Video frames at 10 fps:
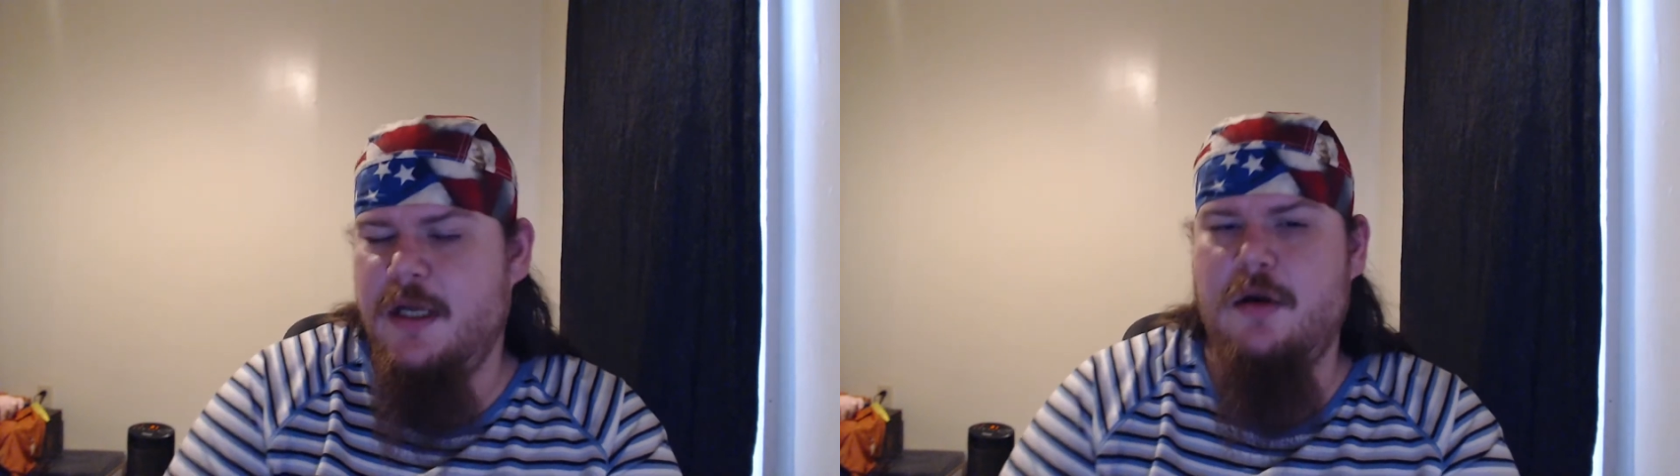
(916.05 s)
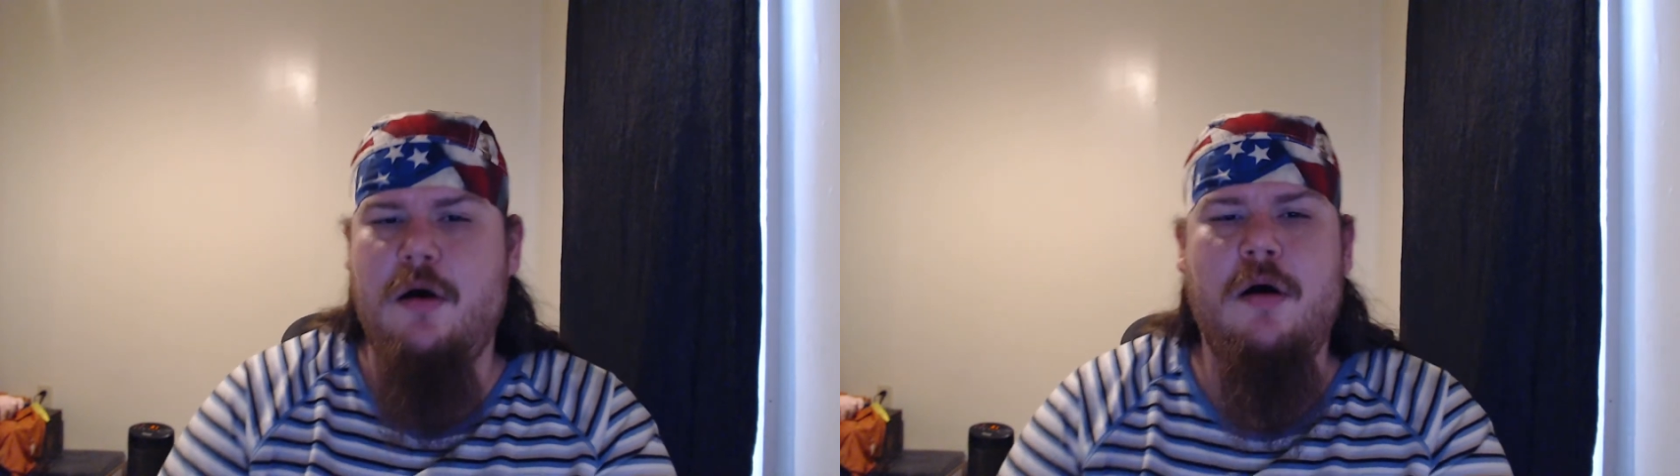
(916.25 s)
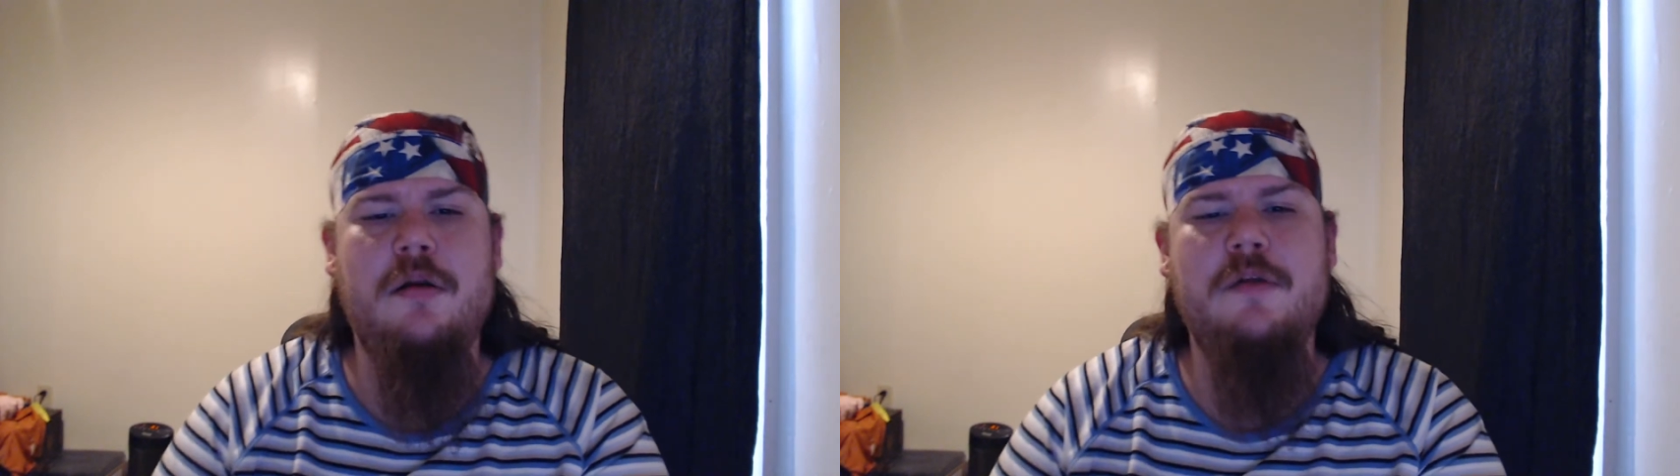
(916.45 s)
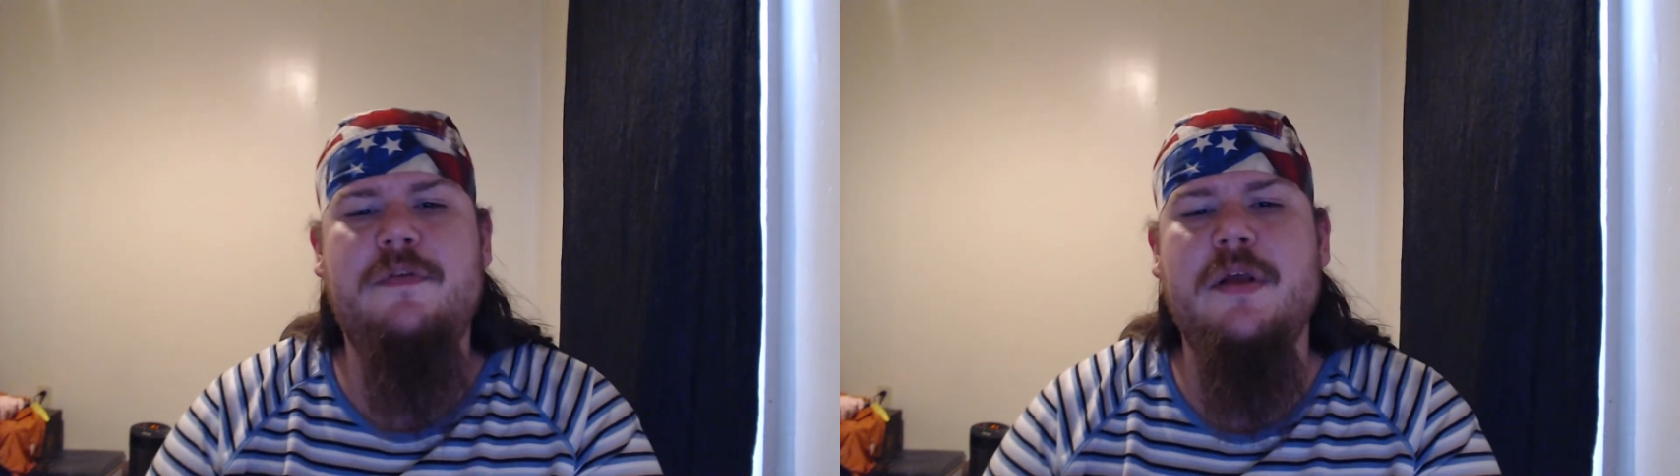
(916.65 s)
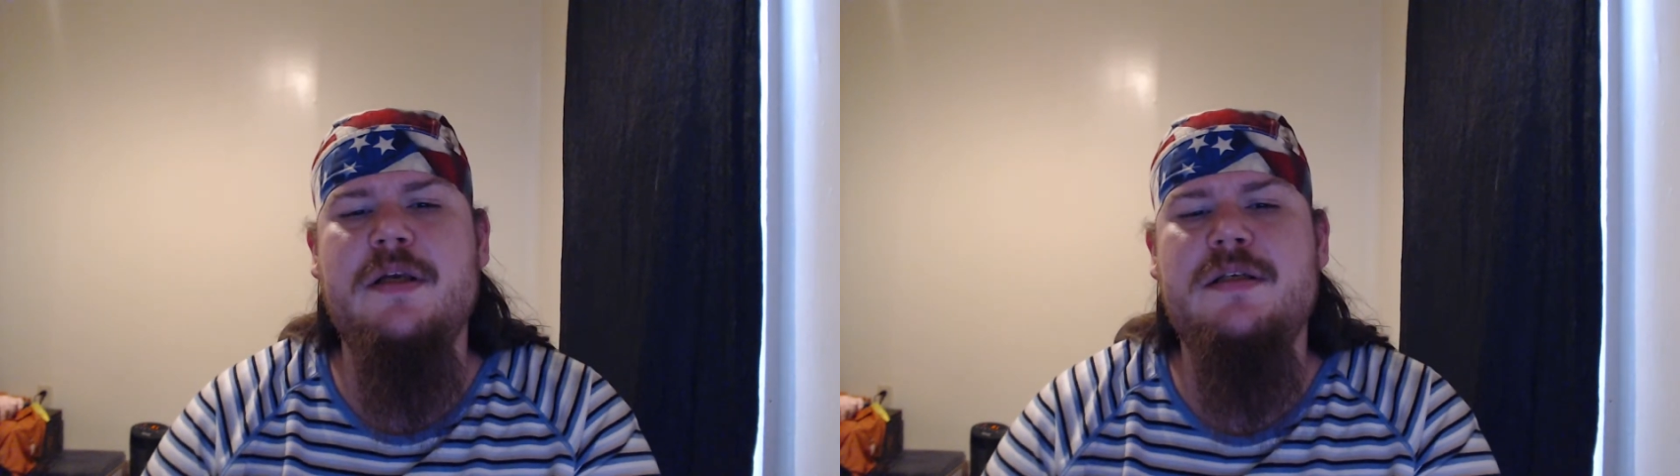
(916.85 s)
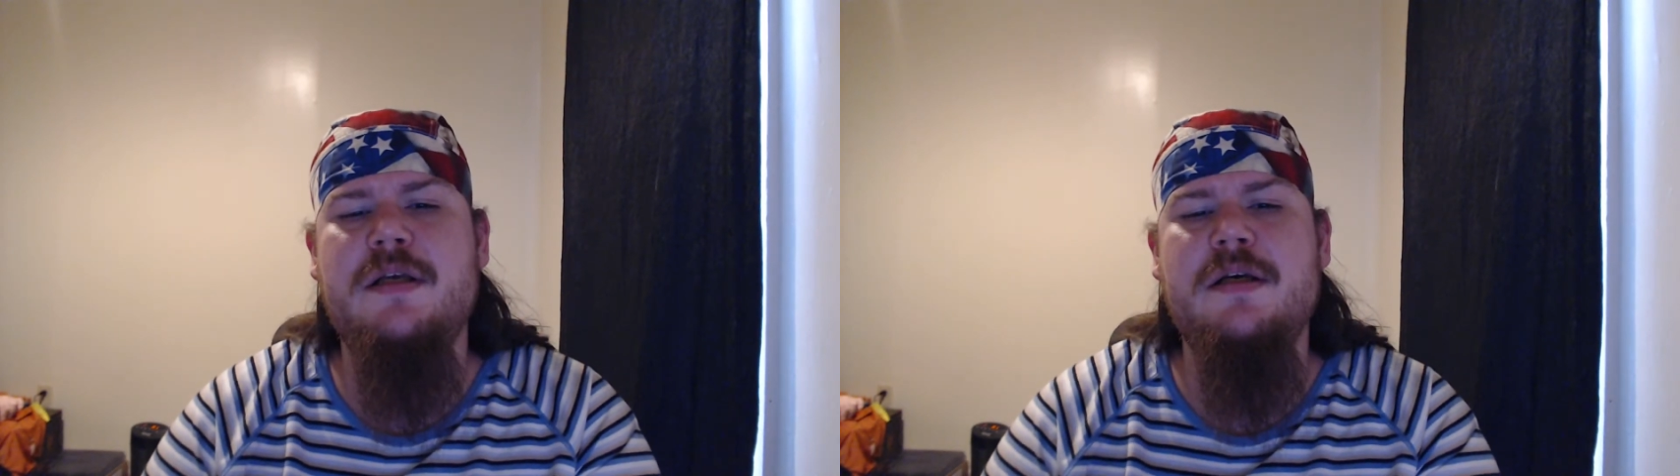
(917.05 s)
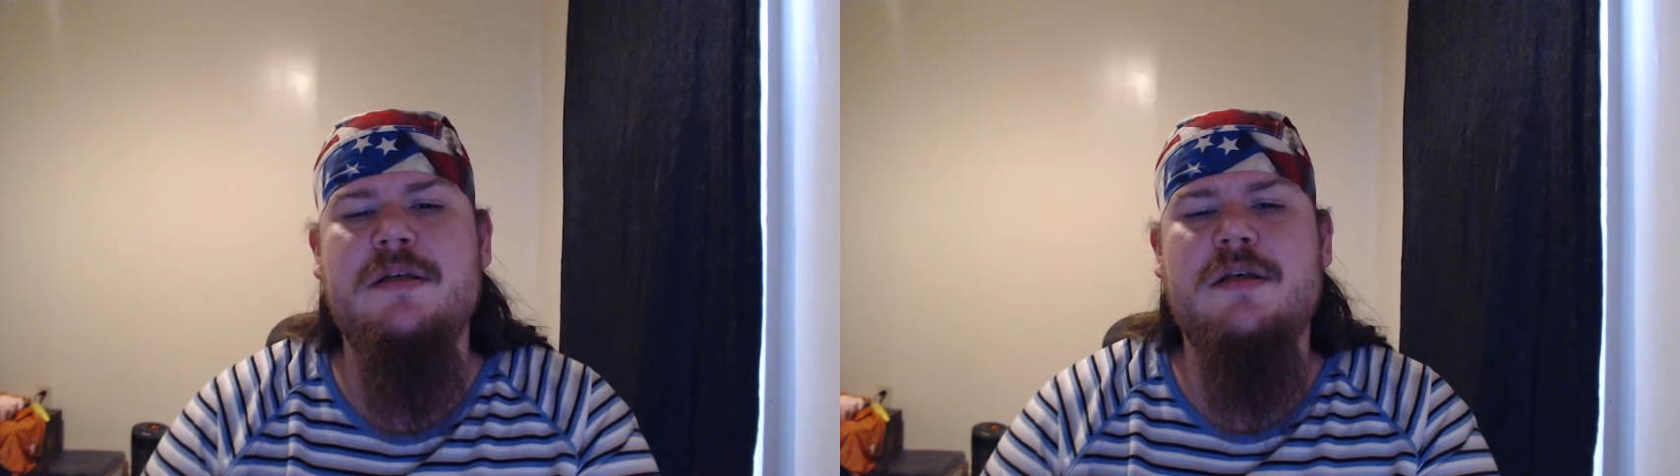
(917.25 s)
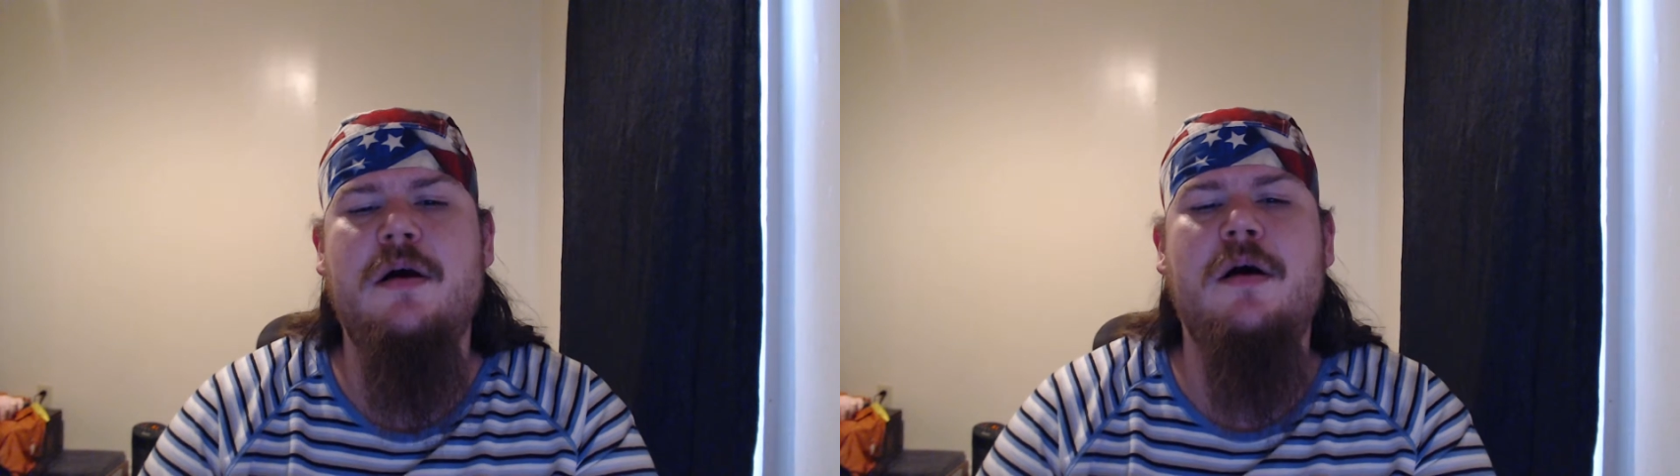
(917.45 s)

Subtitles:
all of these things are